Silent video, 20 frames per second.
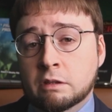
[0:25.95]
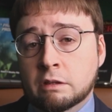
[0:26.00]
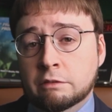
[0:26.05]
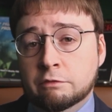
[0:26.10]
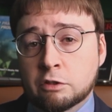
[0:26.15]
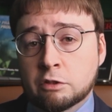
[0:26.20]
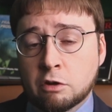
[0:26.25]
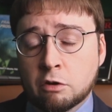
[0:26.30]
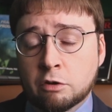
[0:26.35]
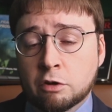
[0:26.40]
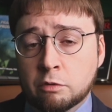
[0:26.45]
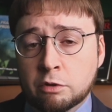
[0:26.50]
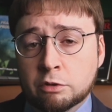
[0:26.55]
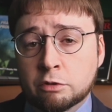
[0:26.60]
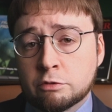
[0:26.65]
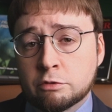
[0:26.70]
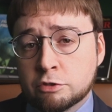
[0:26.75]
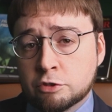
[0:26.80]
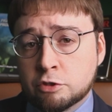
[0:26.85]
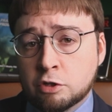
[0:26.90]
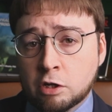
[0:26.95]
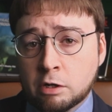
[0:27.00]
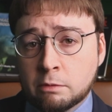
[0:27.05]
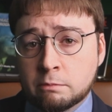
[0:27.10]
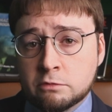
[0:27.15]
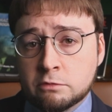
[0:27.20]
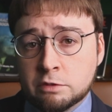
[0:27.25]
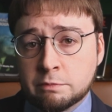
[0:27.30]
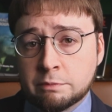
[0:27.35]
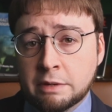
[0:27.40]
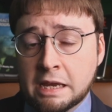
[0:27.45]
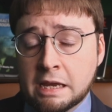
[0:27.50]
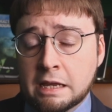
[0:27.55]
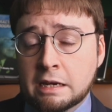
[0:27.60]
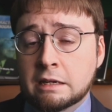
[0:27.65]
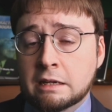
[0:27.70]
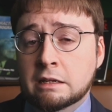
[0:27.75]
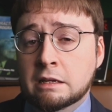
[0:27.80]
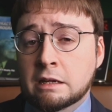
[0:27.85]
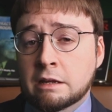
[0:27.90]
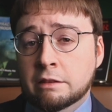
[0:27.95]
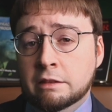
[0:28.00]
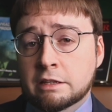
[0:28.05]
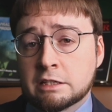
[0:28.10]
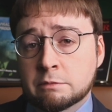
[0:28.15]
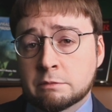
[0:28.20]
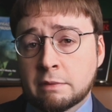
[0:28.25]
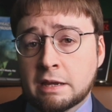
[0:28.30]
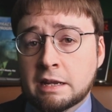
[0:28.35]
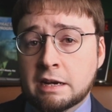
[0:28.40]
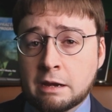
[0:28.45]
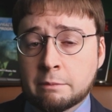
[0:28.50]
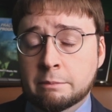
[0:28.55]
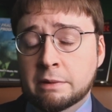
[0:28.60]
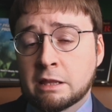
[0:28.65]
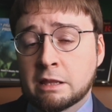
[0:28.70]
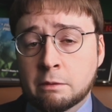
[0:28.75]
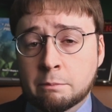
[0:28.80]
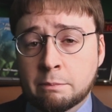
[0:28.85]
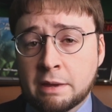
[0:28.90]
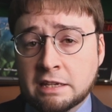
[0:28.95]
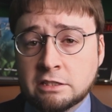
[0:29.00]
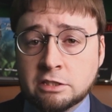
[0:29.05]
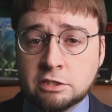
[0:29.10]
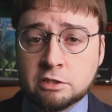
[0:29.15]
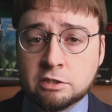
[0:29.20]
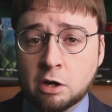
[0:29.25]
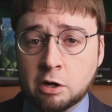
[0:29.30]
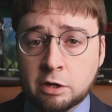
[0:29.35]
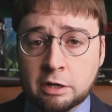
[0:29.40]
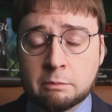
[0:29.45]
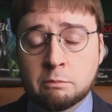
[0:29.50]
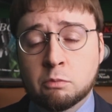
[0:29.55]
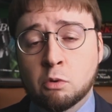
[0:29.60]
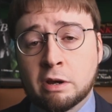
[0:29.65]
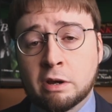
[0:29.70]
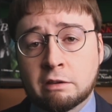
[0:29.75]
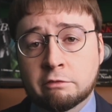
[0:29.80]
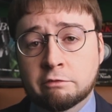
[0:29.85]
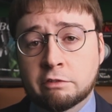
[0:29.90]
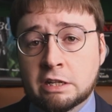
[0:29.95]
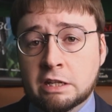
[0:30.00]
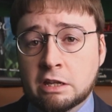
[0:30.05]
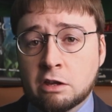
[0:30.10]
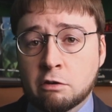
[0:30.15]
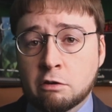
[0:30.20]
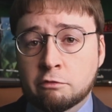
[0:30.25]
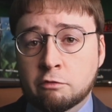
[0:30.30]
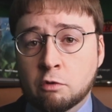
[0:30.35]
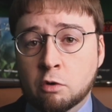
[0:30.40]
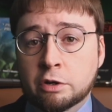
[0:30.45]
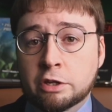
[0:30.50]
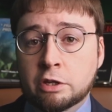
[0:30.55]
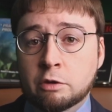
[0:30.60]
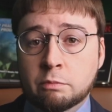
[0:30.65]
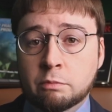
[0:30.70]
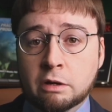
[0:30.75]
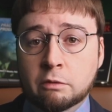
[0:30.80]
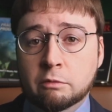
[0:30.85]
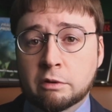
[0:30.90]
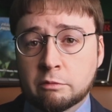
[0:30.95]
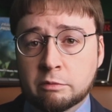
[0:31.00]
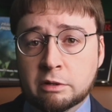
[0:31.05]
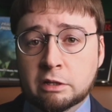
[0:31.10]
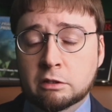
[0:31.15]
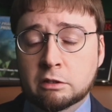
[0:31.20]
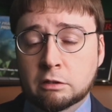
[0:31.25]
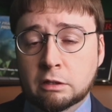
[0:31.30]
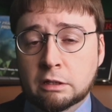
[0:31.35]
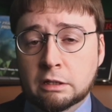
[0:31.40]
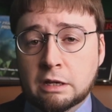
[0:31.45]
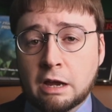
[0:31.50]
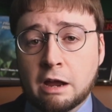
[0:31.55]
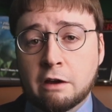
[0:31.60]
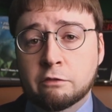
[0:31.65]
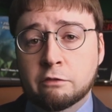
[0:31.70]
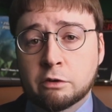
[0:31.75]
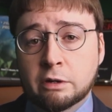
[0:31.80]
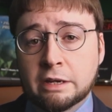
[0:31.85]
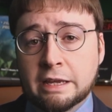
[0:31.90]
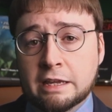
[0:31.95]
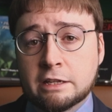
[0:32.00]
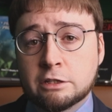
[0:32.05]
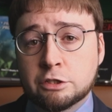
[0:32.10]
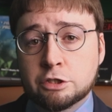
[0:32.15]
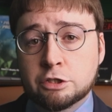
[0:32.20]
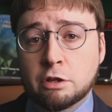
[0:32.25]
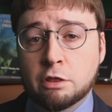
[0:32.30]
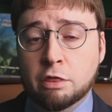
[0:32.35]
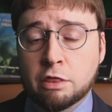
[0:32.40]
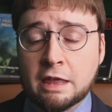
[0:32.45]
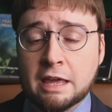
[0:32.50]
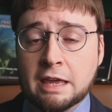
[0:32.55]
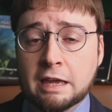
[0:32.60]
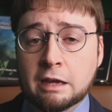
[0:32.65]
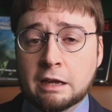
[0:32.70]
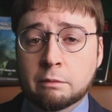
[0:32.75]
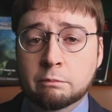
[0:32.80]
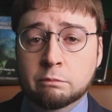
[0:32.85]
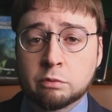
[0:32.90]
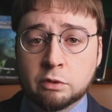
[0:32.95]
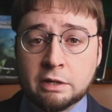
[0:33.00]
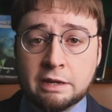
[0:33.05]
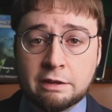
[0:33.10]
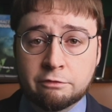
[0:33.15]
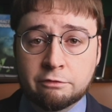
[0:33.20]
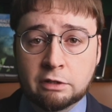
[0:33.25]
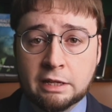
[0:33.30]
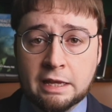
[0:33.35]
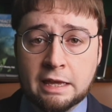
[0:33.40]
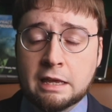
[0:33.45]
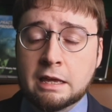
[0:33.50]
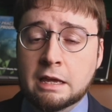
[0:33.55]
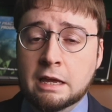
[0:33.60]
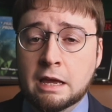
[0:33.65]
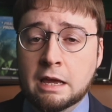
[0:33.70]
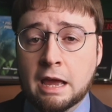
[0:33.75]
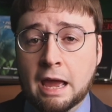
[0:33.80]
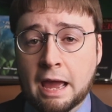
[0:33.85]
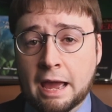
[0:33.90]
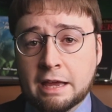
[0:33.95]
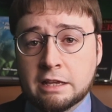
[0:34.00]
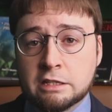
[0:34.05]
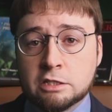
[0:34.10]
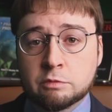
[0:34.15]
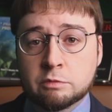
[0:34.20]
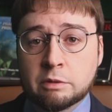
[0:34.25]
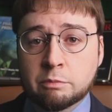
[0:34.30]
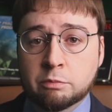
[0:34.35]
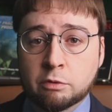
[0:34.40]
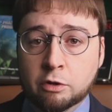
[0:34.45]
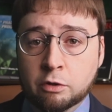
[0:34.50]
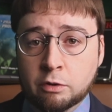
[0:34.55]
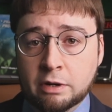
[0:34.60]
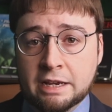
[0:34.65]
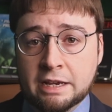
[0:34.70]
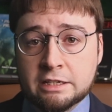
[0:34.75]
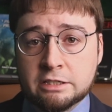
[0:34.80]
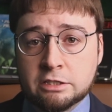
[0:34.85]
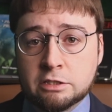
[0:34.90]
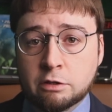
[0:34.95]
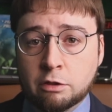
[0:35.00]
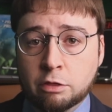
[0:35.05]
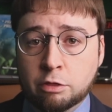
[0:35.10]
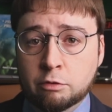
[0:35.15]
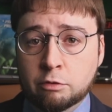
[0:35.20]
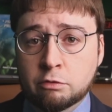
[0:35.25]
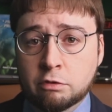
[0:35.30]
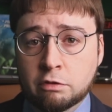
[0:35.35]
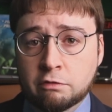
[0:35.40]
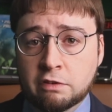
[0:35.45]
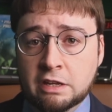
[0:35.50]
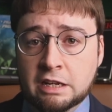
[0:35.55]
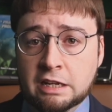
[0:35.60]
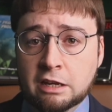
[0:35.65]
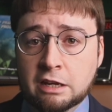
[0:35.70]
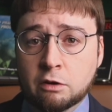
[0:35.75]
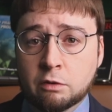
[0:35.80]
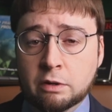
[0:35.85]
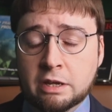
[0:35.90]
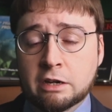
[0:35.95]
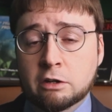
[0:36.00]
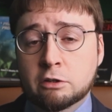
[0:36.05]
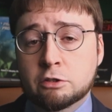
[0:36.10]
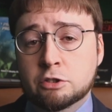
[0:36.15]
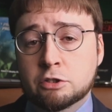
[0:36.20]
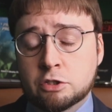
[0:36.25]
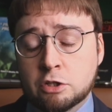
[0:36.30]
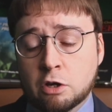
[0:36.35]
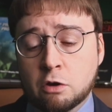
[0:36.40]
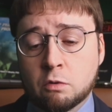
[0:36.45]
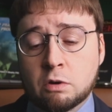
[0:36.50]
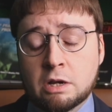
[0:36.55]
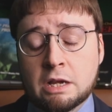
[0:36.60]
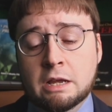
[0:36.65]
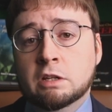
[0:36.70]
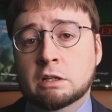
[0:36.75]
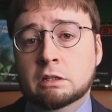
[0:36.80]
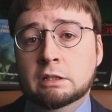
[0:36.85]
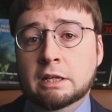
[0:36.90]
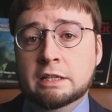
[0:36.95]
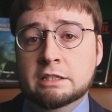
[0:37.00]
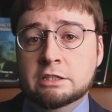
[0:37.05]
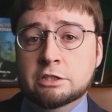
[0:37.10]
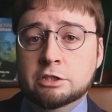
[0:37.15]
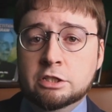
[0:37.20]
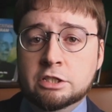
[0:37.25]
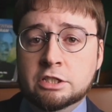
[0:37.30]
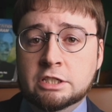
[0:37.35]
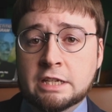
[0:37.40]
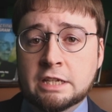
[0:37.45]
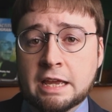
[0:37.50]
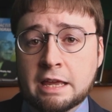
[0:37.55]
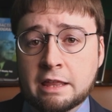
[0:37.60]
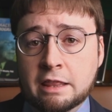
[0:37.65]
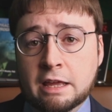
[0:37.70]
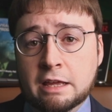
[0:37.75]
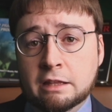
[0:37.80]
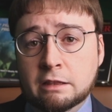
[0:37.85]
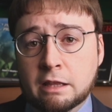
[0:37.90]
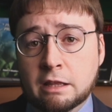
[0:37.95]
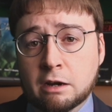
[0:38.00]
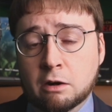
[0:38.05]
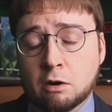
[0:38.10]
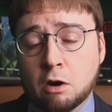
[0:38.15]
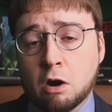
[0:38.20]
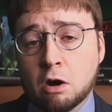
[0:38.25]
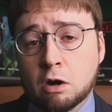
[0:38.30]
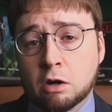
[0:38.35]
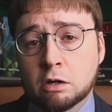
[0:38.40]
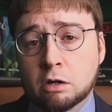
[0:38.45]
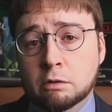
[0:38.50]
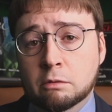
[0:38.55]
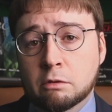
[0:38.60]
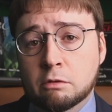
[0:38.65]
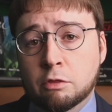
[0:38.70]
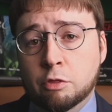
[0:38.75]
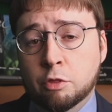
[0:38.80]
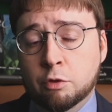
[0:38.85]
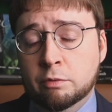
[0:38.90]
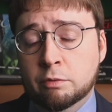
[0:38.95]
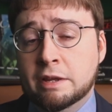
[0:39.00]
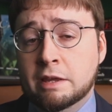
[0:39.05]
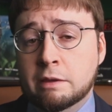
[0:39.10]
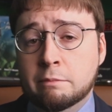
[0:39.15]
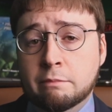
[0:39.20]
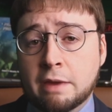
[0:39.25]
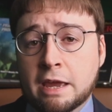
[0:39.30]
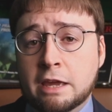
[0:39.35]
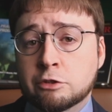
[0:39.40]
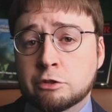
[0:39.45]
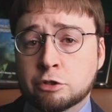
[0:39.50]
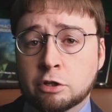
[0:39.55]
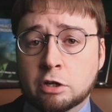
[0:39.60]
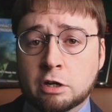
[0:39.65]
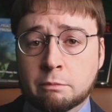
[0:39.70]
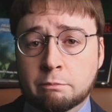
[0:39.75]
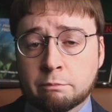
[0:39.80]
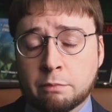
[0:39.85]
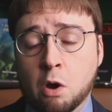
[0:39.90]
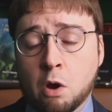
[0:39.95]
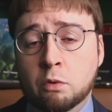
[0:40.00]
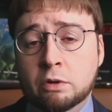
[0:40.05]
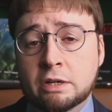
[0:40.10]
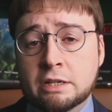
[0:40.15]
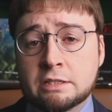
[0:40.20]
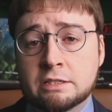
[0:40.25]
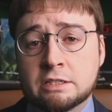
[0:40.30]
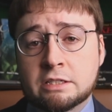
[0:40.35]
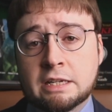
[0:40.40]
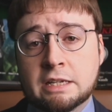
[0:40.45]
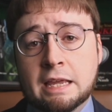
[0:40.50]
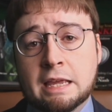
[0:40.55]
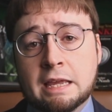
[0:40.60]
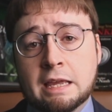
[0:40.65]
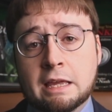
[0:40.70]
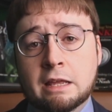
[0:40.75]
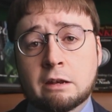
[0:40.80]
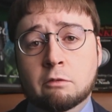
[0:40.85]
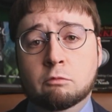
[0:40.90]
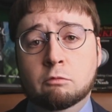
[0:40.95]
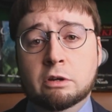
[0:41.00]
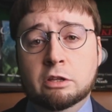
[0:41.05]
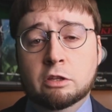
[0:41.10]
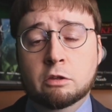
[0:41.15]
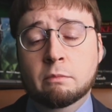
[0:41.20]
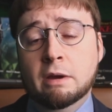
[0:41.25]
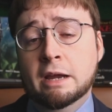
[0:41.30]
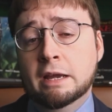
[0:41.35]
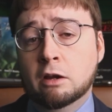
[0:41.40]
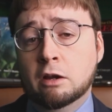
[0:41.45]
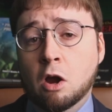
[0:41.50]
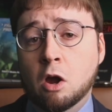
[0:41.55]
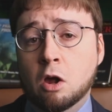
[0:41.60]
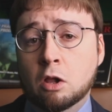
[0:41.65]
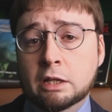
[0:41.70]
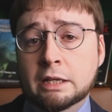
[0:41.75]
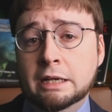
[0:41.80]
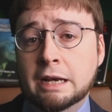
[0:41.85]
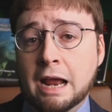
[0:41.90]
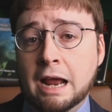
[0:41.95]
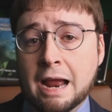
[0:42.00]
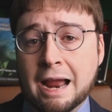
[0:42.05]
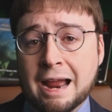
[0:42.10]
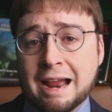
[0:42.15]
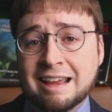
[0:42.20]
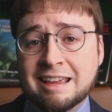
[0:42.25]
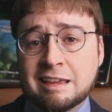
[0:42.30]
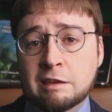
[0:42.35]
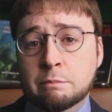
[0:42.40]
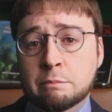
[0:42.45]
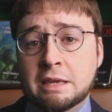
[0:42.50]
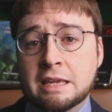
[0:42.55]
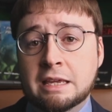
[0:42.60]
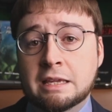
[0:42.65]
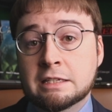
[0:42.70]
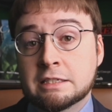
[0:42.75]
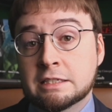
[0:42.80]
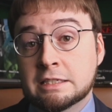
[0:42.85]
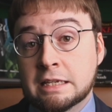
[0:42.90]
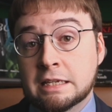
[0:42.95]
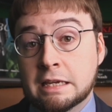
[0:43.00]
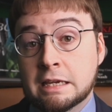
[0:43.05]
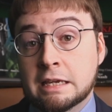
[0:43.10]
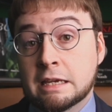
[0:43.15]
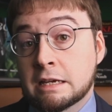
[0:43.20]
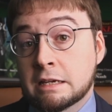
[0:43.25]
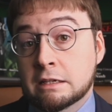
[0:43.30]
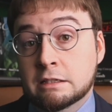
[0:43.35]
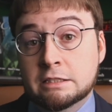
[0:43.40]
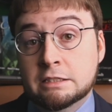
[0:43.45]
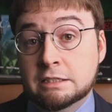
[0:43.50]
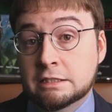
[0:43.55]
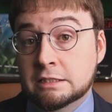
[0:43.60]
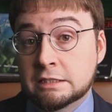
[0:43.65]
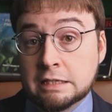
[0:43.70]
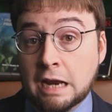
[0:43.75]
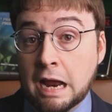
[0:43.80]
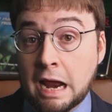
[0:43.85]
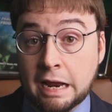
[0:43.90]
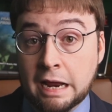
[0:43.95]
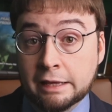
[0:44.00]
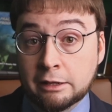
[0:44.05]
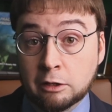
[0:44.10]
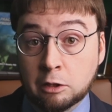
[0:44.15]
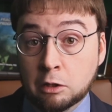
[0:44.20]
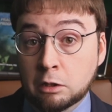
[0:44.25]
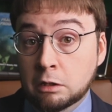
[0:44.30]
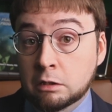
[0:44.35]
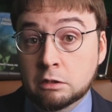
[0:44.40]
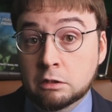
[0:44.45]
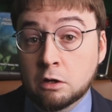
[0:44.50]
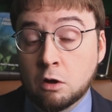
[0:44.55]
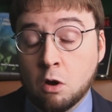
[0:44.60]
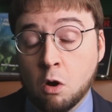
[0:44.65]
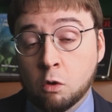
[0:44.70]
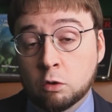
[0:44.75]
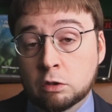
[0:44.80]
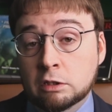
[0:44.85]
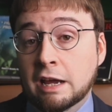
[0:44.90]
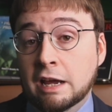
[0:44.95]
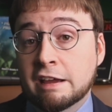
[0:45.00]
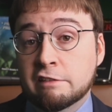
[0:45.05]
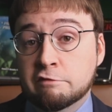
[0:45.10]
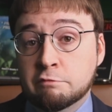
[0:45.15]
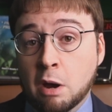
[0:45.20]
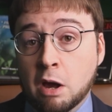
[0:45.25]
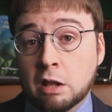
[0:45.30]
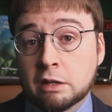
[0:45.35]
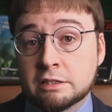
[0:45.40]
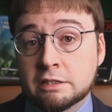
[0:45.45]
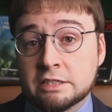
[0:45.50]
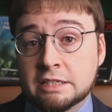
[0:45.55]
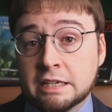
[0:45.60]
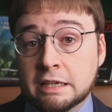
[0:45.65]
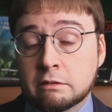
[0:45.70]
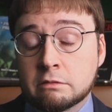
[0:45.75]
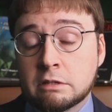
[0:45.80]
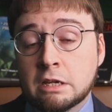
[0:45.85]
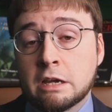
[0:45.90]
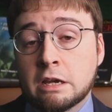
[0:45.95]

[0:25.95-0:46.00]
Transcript: If you don't know what those terms mean, this may not be the best starting point video for you, but we will cover each thing briefly as we progress through the video here. So let's just say that there are three major components in what you might call an IBC style whole life policy.